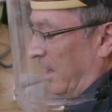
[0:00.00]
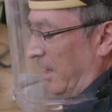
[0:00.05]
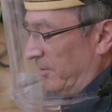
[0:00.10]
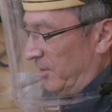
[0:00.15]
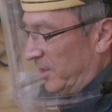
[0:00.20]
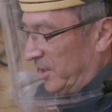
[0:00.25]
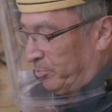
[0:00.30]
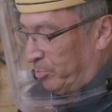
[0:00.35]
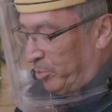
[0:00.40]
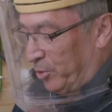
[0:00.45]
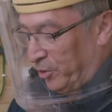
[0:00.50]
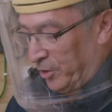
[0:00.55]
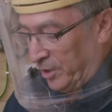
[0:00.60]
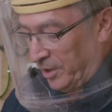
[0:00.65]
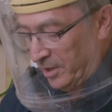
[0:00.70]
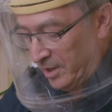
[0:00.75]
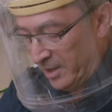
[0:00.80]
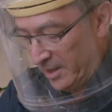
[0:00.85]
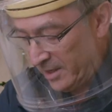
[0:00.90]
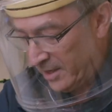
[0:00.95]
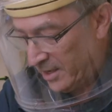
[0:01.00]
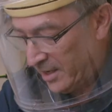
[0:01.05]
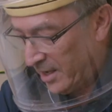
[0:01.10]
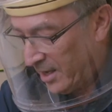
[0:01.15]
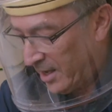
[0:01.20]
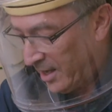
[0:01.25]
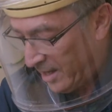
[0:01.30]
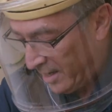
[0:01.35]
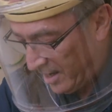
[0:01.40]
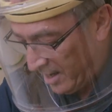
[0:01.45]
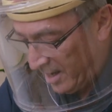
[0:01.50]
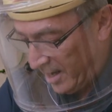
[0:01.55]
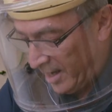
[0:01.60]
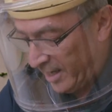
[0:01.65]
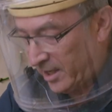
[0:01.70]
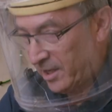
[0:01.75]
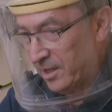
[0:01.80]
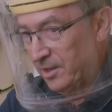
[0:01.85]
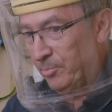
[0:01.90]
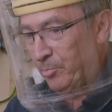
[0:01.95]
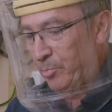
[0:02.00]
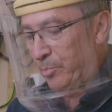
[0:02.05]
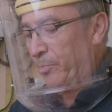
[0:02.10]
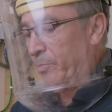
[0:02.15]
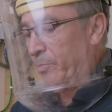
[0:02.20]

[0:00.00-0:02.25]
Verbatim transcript: At this point I can